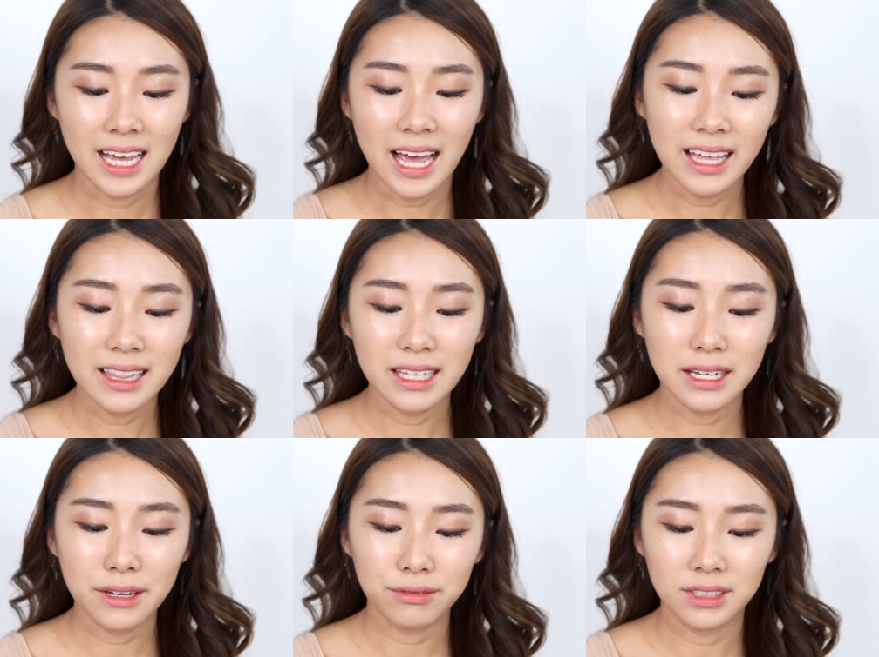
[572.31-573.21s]
I
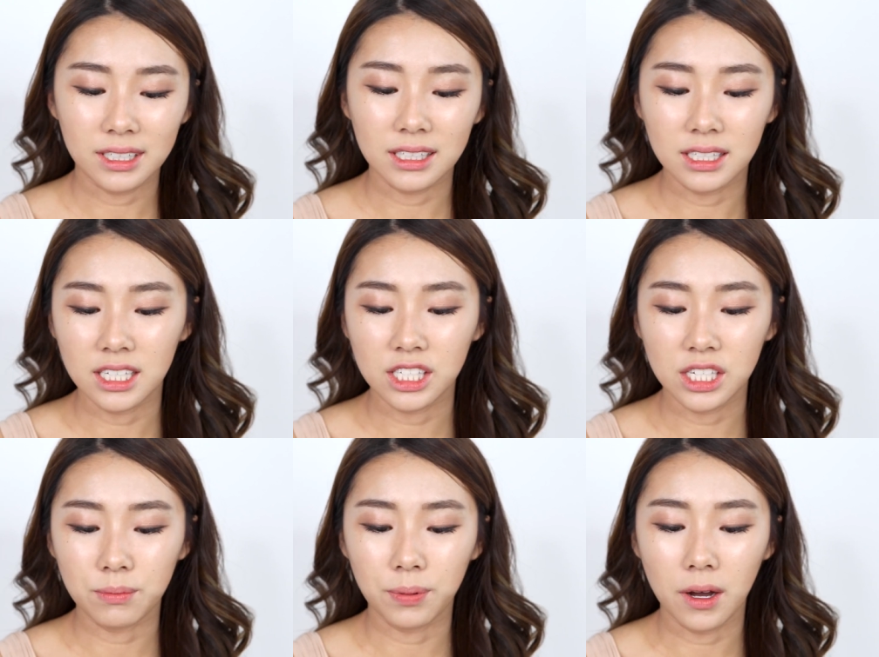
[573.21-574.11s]
love the Clinique
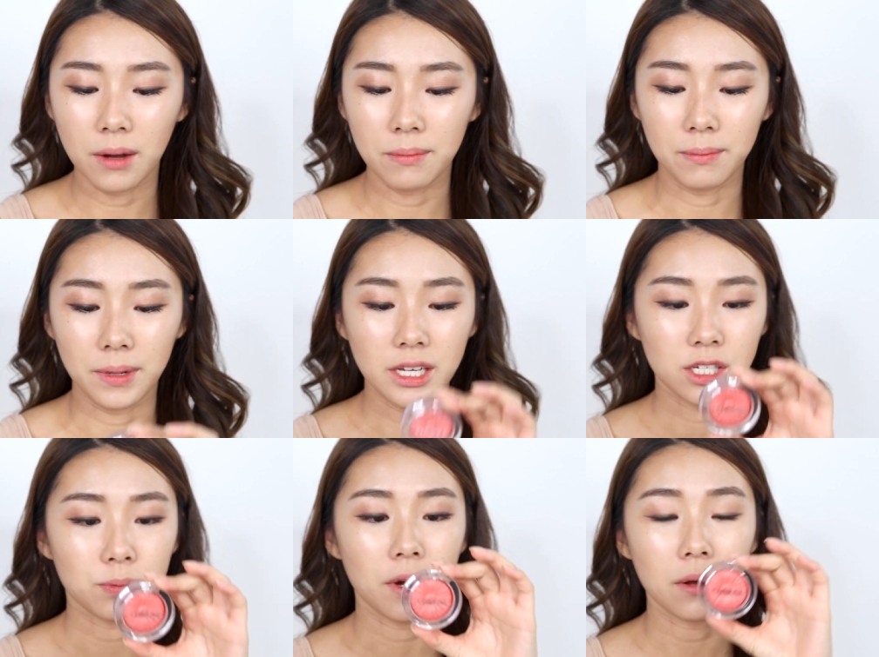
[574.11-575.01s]
Cheek Pop
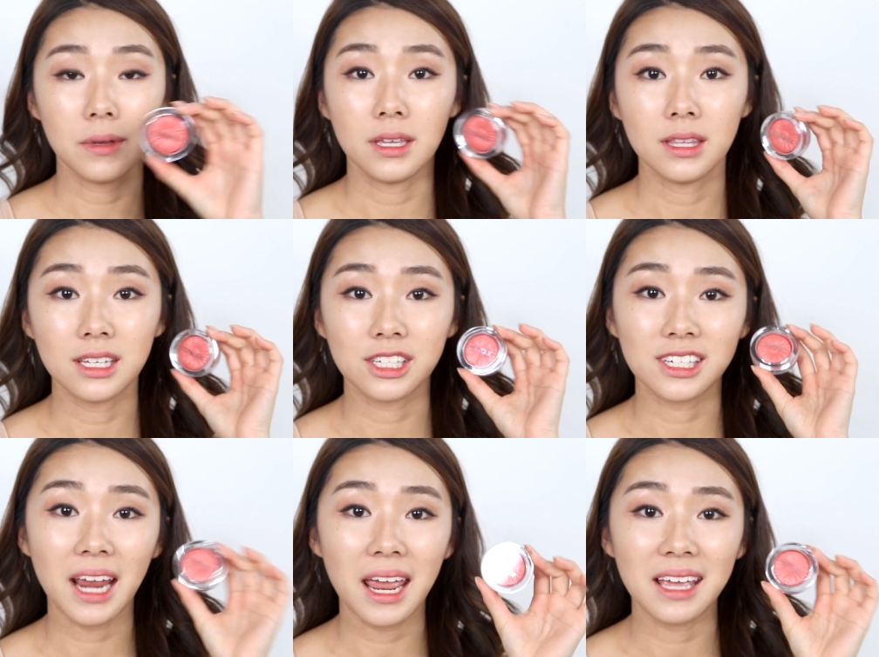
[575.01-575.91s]
Blush Pop in the
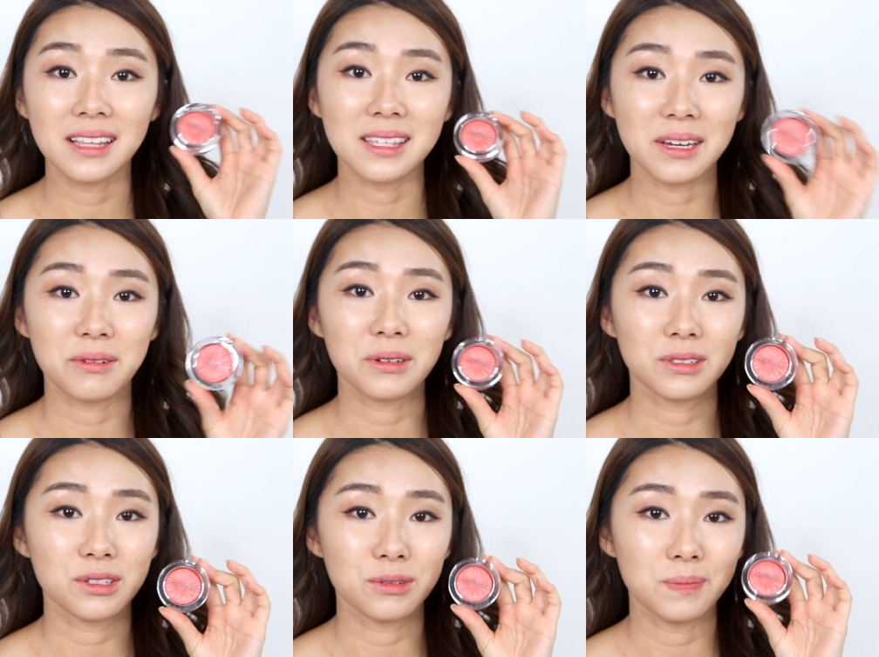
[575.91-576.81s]
shade
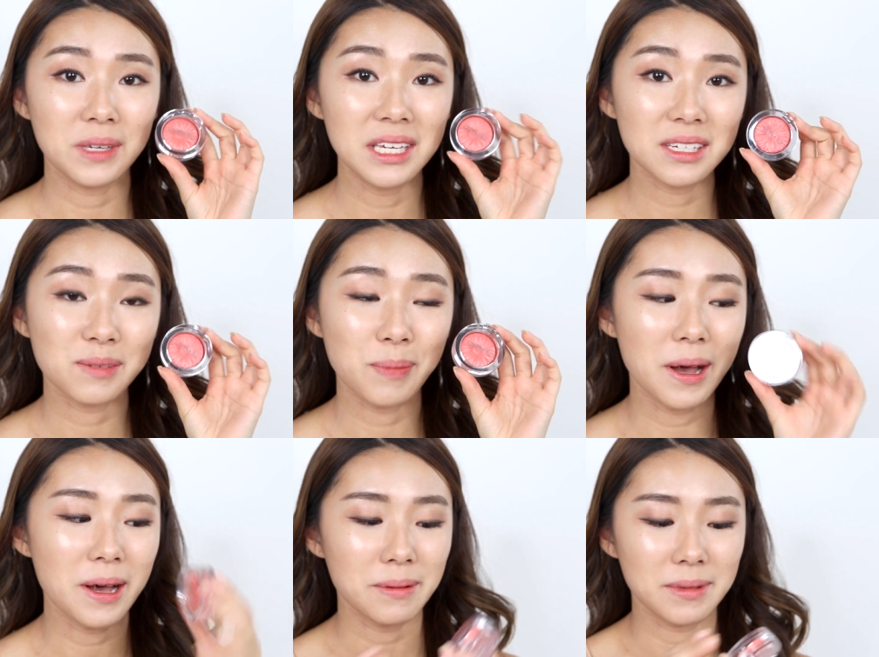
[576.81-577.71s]
02 Peach
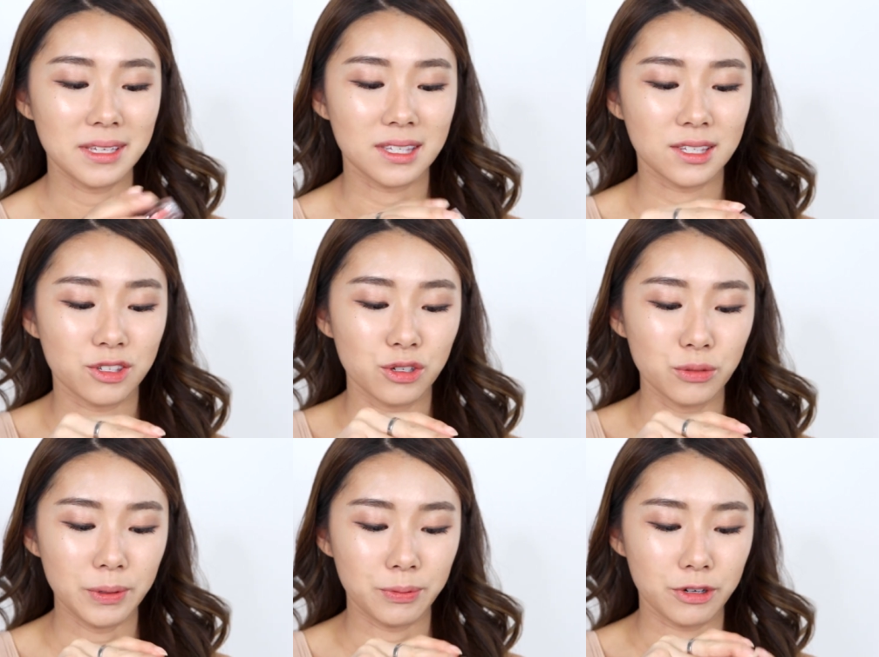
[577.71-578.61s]
Pop. It's
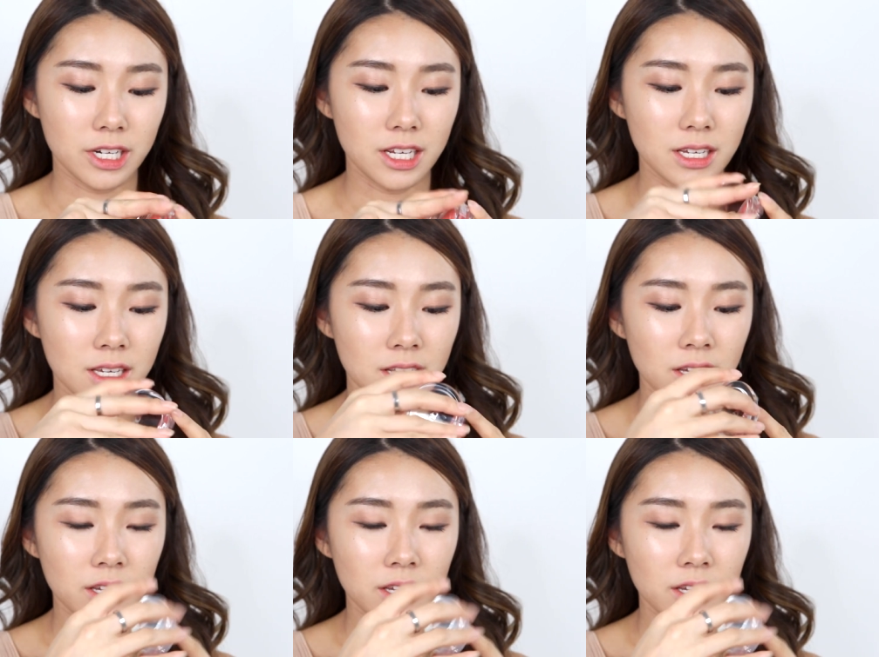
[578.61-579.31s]
super pretty.